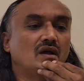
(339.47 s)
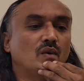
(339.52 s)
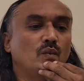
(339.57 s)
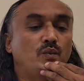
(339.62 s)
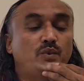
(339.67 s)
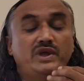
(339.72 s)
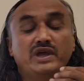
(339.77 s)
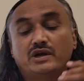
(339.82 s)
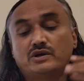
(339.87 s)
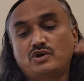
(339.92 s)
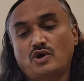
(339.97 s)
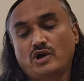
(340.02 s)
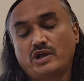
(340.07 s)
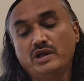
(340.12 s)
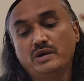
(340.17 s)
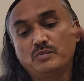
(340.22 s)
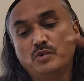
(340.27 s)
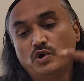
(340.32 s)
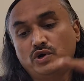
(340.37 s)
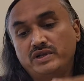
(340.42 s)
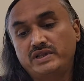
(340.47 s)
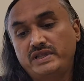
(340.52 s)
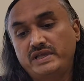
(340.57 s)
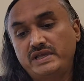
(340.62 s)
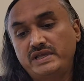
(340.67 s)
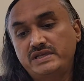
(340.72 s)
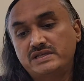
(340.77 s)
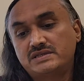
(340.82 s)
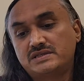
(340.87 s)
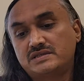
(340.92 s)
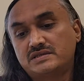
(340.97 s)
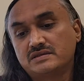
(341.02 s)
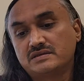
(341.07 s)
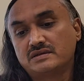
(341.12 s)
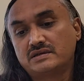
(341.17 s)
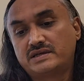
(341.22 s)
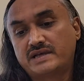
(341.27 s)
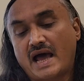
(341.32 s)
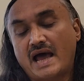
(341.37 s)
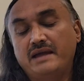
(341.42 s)
We are talking about
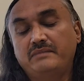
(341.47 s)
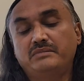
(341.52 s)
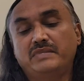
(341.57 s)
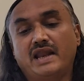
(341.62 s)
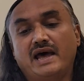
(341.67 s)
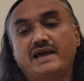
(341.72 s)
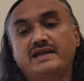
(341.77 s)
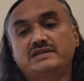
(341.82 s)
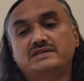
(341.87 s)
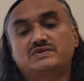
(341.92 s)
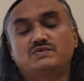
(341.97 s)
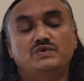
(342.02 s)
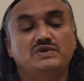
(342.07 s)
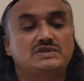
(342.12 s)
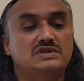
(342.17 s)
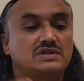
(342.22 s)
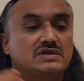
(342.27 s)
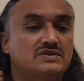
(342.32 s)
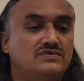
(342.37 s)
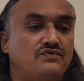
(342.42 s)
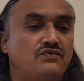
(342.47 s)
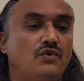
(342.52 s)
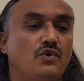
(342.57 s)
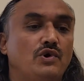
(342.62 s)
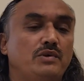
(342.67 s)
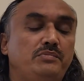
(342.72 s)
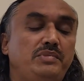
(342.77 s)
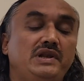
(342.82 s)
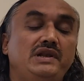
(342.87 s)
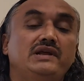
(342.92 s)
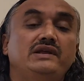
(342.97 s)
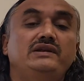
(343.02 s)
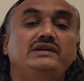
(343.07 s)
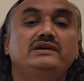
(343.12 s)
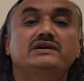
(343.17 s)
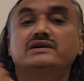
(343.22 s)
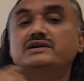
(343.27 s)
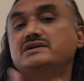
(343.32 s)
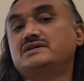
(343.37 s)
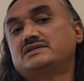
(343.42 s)
these timelines, which is 4 billion
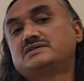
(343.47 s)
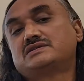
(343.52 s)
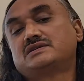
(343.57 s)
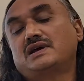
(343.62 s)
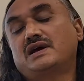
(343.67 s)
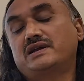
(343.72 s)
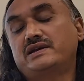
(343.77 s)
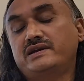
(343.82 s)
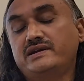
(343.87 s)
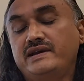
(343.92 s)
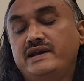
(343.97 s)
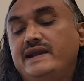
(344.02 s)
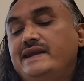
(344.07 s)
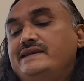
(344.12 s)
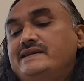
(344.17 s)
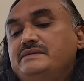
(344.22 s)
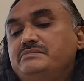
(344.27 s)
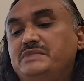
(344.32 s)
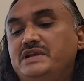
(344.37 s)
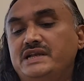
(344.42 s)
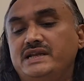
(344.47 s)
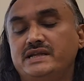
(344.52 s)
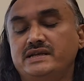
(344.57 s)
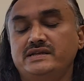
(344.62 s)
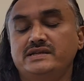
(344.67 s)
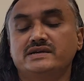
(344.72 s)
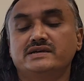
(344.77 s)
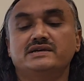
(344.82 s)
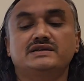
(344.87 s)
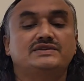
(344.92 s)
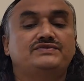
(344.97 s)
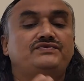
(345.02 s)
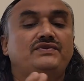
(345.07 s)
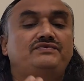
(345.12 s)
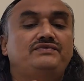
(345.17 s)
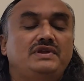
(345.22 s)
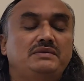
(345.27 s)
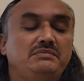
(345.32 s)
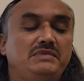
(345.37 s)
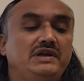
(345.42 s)
years, 180 million years,
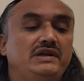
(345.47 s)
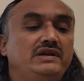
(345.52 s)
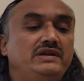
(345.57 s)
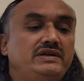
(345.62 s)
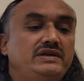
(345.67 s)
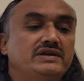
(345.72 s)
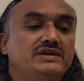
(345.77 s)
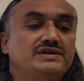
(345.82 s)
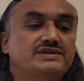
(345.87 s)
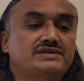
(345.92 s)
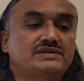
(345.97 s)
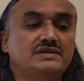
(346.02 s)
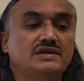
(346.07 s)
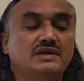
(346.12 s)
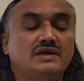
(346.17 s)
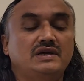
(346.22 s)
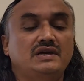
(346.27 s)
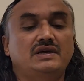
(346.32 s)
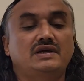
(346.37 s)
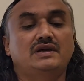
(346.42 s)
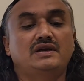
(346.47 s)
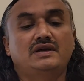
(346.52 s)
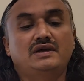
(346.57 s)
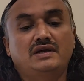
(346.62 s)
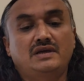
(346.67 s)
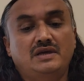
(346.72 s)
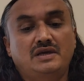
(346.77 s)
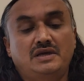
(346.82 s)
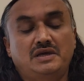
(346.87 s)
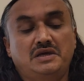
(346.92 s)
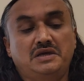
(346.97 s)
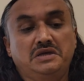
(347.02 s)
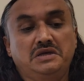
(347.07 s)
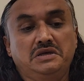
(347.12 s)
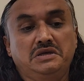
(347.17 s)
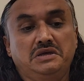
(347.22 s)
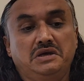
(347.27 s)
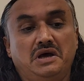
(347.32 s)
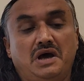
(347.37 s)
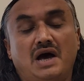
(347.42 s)
50 million years,
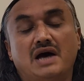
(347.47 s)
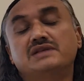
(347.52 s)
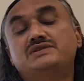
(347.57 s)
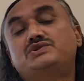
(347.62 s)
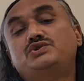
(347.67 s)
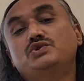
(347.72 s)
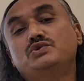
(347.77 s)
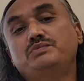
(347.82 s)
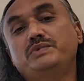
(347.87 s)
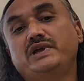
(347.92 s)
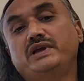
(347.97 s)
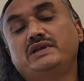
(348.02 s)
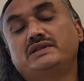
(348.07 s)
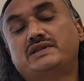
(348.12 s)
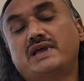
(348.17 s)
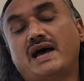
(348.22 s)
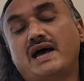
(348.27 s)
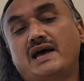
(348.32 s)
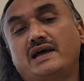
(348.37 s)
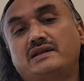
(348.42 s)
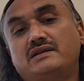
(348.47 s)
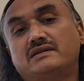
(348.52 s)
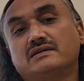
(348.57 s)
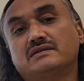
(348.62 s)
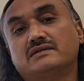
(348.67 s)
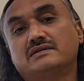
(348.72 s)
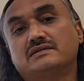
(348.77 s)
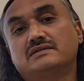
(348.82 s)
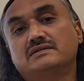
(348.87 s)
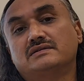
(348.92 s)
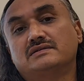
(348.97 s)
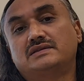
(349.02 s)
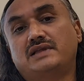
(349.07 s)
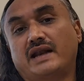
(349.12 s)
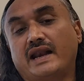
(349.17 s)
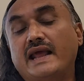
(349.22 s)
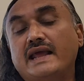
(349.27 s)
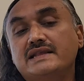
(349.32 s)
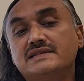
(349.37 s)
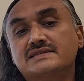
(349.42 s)
assuming that
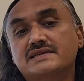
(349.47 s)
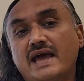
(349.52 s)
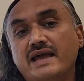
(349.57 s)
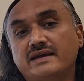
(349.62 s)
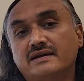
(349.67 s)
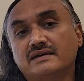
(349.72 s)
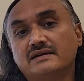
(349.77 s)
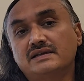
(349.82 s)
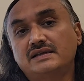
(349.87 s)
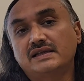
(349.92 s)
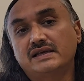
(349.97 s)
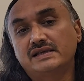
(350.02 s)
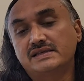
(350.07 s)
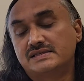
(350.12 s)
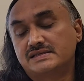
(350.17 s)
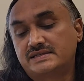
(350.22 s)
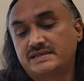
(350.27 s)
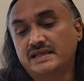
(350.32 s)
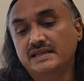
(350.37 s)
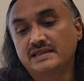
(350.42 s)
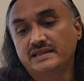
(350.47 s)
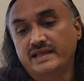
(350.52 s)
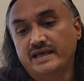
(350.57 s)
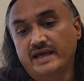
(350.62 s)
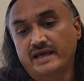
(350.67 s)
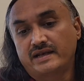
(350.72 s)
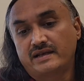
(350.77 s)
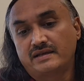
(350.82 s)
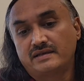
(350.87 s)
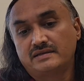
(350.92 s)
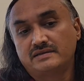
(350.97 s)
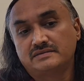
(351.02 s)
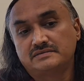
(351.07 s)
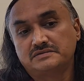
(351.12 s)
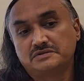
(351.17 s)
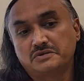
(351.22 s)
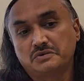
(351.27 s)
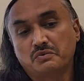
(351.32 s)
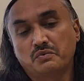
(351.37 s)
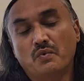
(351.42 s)
the rain cycle is still there.
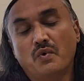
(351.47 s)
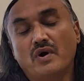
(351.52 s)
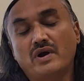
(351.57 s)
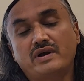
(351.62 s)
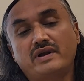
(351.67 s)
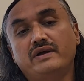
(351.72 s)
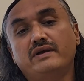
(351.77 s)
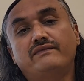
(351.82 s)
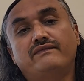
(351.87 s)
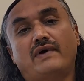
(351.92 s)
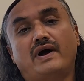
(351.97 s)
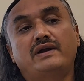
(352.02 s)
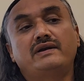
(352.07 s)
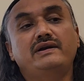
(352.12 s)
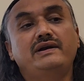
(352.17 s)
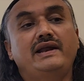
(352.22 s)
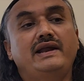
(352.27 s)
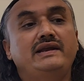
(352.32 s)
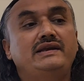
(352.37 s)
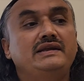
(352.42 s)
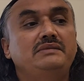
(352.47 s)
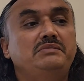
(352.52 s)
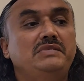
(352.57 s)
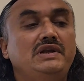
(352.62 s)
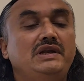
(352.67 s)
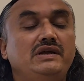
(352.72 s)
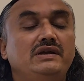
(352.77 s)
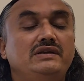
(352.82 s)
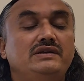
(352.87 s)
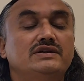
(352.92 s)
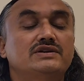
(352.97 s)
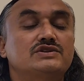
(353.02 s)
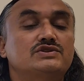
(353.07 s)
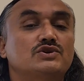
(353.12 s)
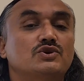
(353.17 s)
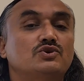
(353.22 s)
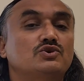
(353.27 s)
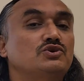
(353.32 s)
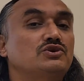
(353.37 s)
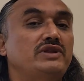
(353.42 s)
What if 180 million
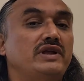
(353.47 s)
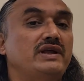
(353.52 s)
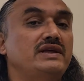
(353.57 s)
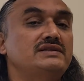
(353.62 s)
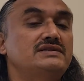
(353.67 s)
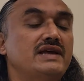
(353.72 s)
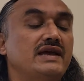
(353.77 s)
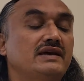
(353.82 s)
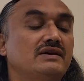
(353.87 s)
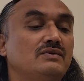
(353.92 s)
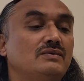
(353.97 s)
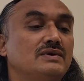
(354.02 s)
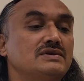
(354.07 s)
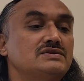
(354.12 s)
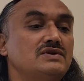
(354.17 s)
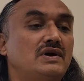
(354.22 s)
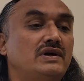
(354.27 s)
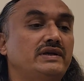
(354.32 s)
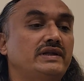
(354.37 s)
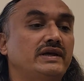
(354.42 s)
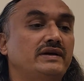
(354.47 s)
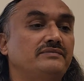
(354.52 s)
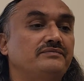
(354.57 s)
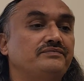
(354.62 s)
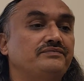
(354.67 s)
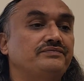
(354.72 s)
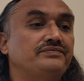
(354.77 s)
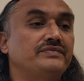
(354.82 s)
years ago the rain cycle was not there?